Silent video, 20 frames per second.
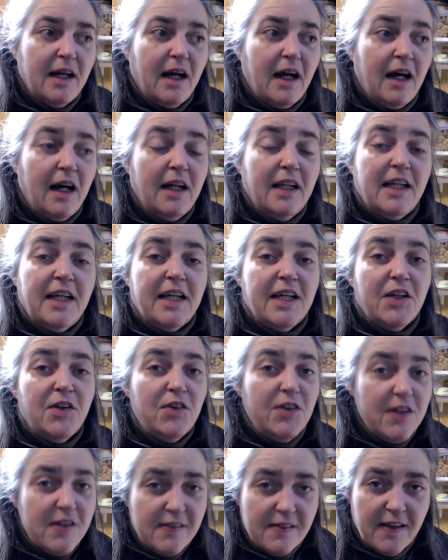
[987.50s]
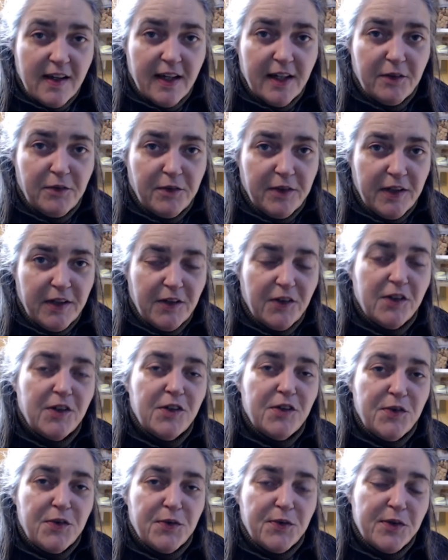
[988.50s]
I'll let you decide whether
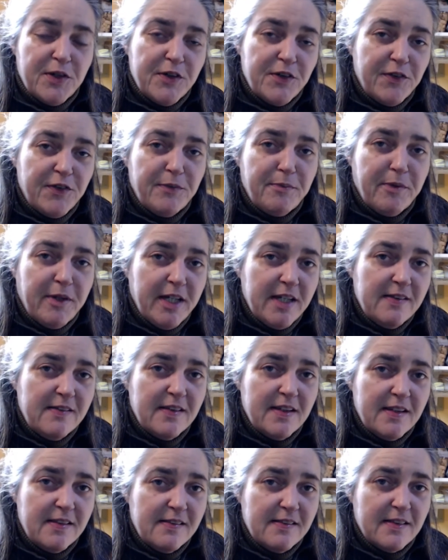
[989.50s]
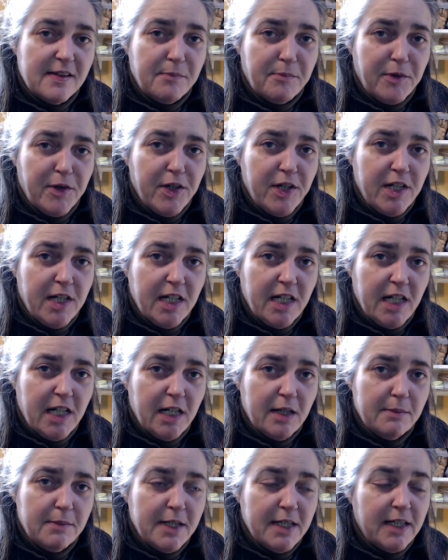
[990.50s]
it's worth replacing a zipper in a
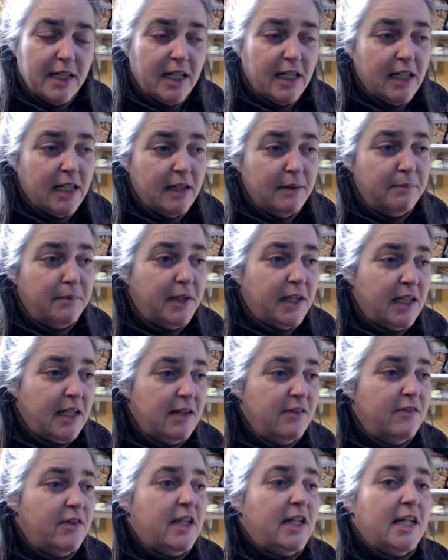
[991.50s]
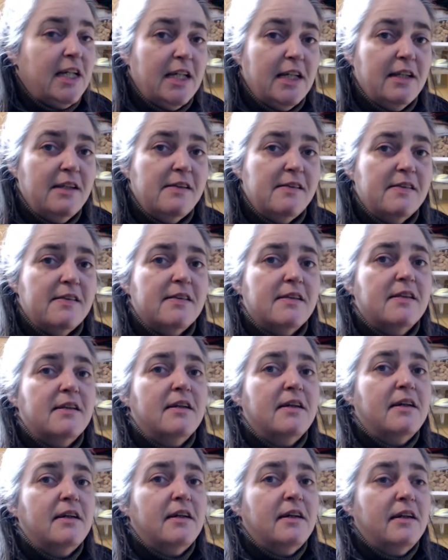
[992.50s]
garment. I believe it is.
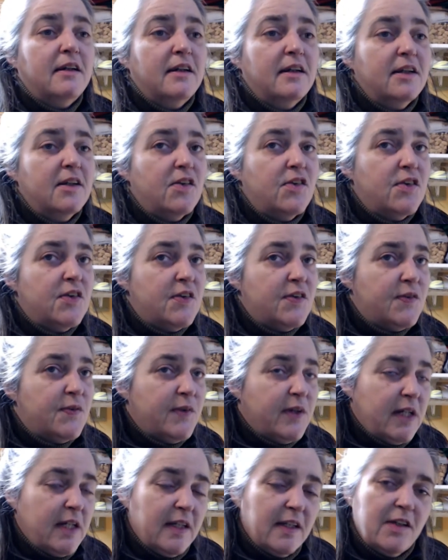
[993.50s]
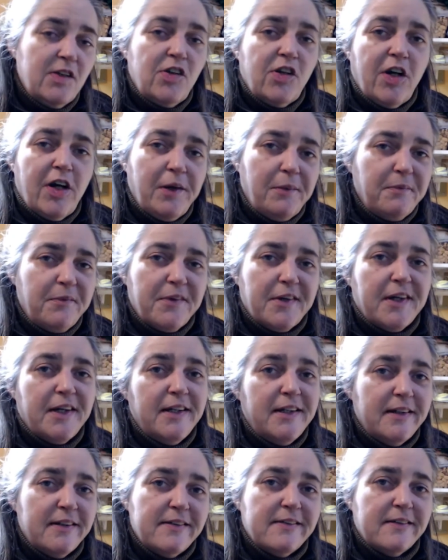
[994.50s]
It's just one of the jobs I
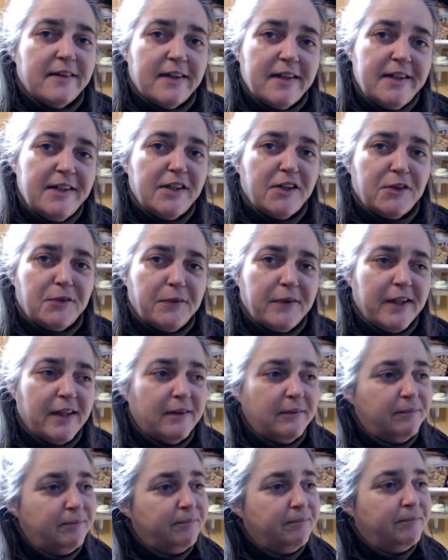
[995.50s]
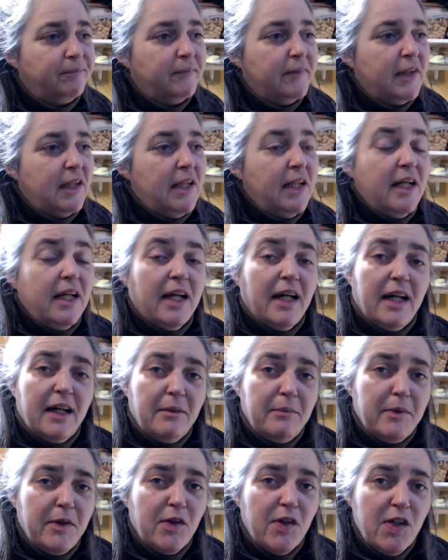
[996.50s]
dislike doing. How
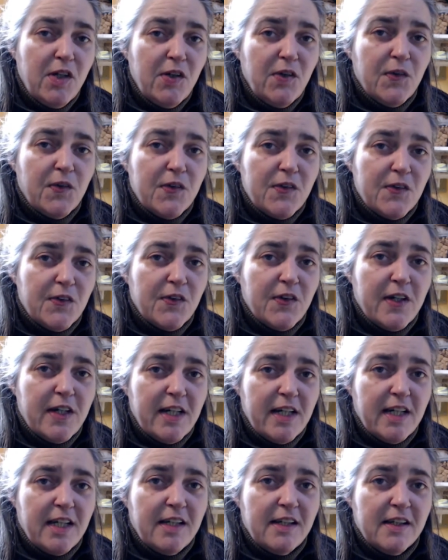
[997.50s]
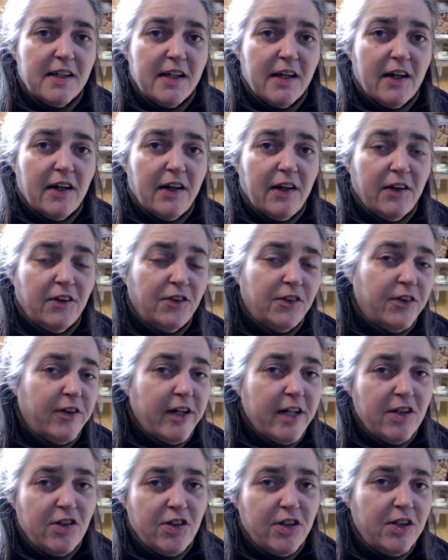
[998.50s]
about you? Is there any
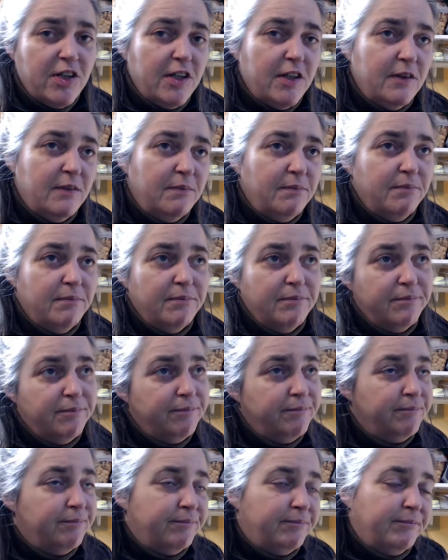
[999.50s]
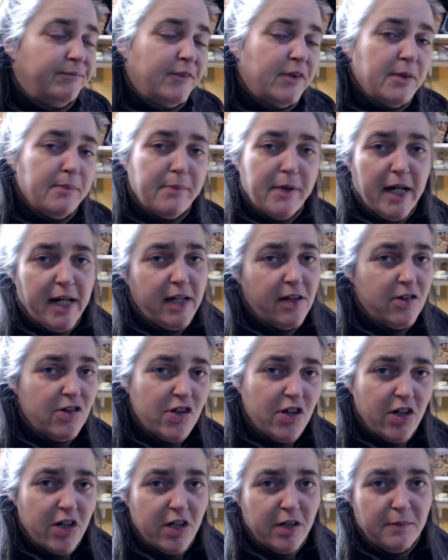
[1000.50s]
alteration repair
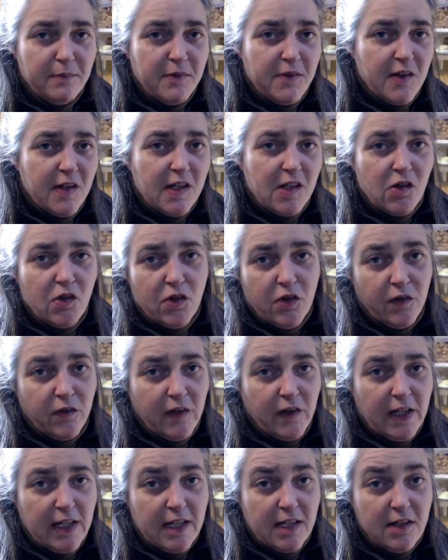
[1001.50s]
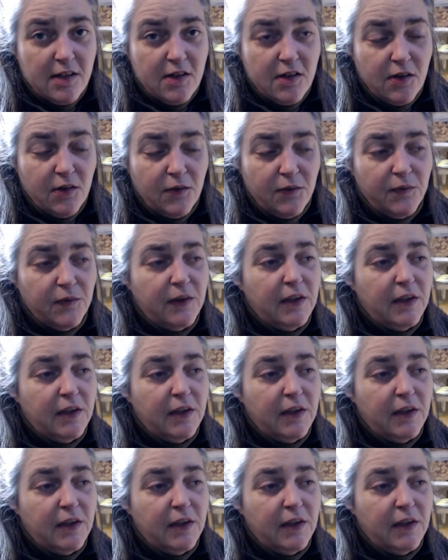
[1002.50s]
jobs that you don't like to do?